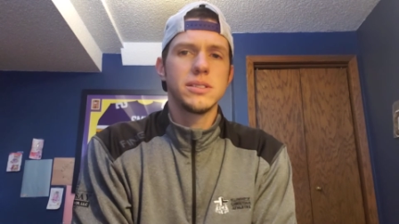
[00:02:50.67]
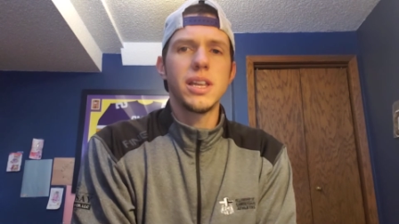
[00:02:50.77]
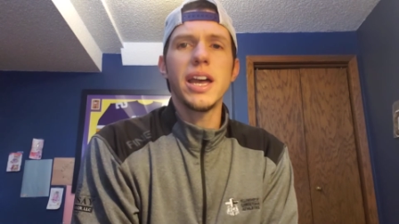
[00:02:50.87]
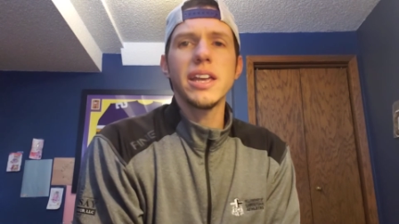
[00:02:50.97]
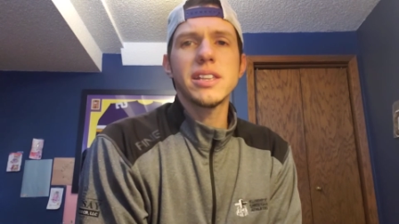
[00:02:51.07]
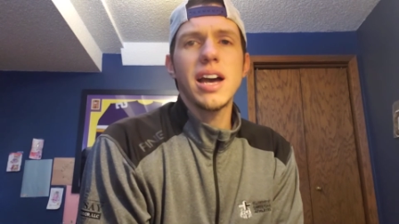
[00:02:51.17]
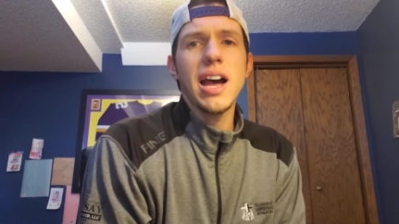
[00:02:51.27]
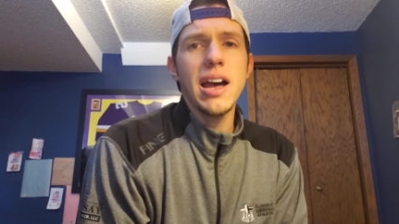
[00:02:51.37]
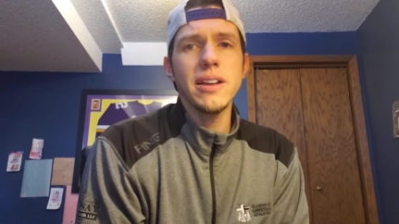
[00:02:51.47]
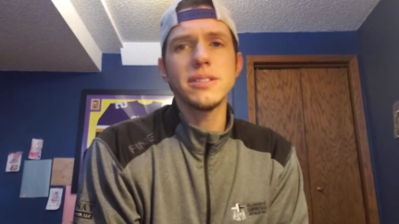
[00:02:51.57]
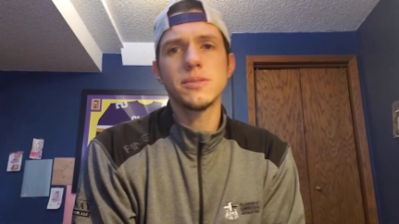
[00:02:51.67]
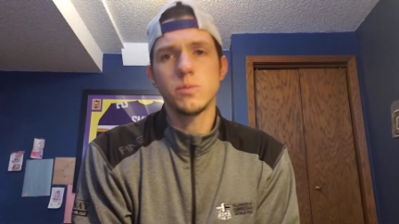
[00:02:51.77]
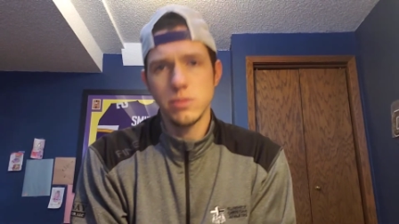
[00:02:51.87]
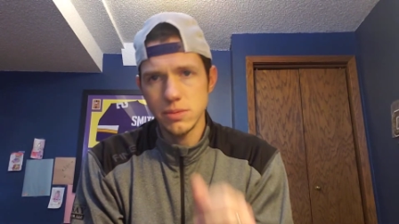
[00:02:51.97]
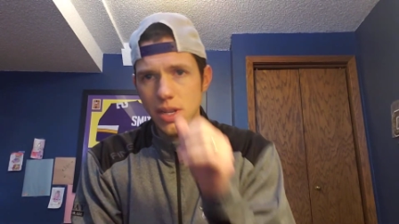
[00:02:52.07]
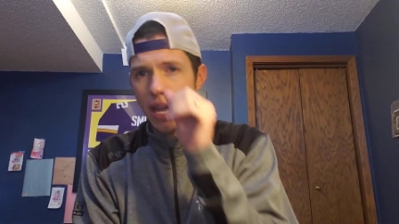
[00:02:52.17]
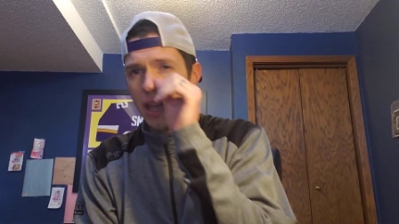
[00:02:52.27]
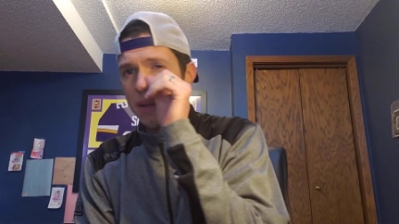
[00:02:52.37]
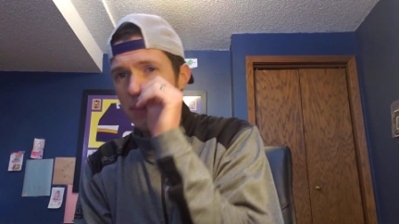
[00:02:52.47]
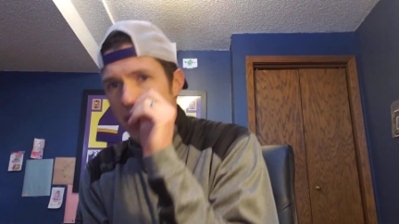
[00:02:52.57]
Thank God.
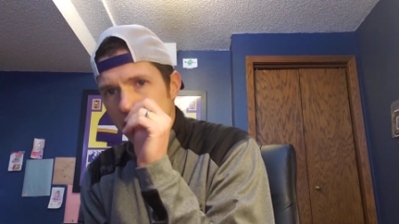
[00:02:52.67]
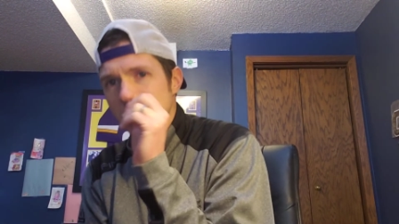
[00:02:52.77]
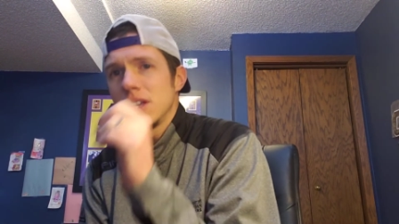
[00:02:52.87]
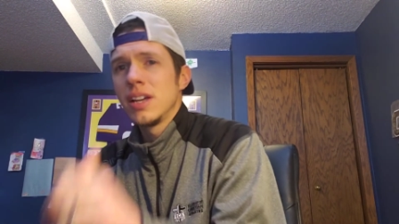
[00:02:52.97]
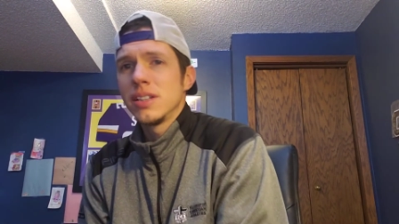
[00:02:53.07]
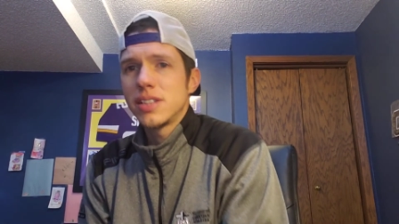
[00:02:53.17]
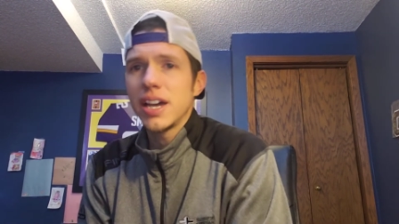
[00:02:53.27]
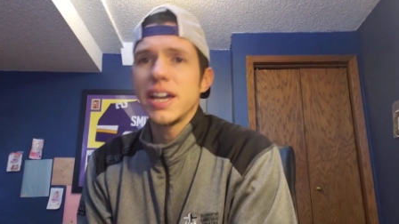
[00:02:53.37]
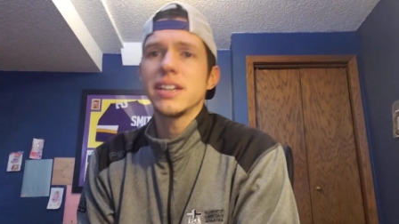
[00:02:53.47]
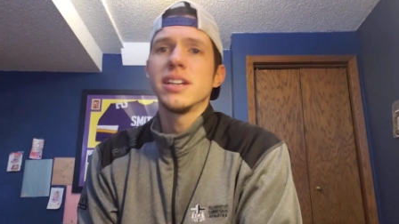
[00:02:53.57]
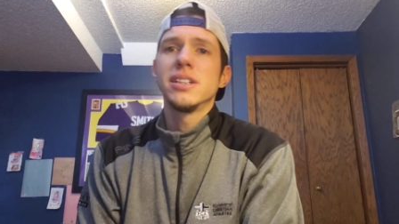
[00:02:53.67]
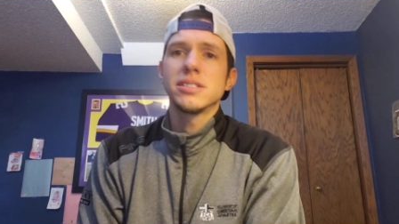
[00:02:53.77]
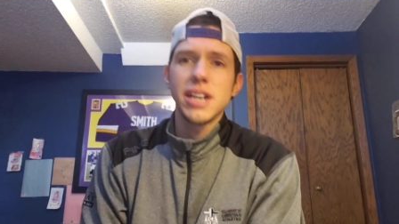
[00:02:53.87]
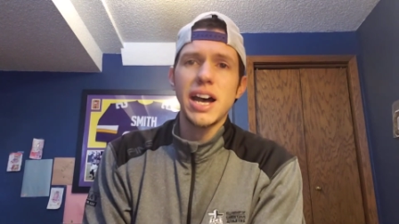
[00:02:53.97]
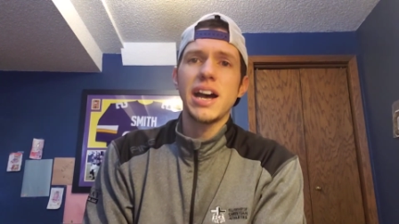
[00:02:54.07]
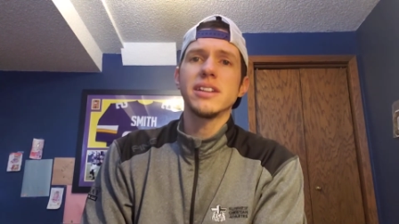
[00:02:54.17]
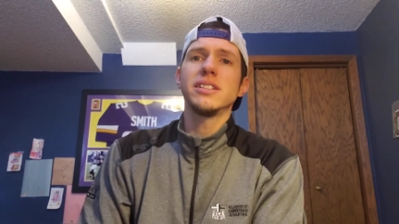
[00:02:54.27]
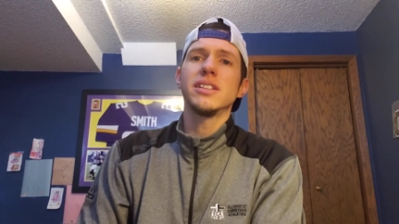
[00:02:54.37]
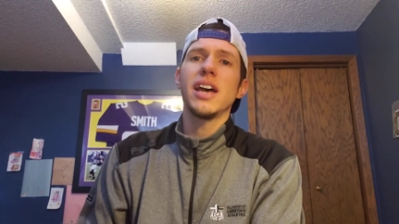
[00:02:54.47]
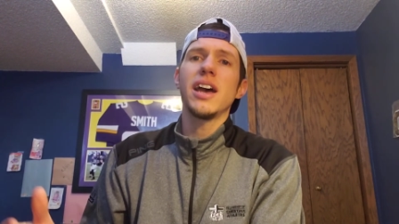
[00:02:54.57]
Amen. Thank God.
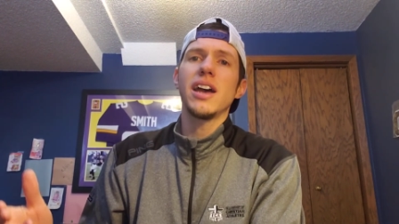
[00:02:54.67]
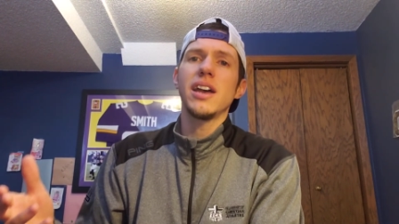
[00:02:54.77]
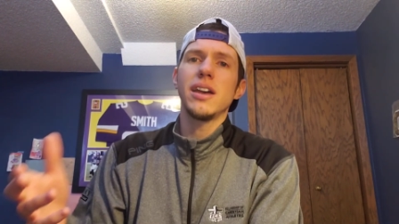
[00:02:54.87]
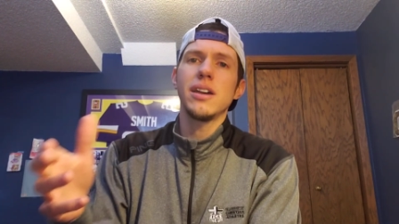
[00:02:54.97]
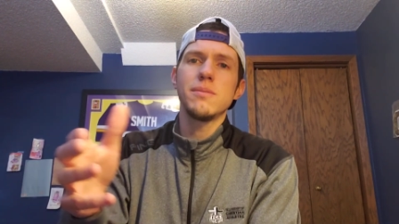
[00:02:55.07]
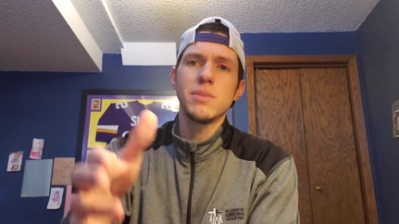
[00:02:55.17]
Amen.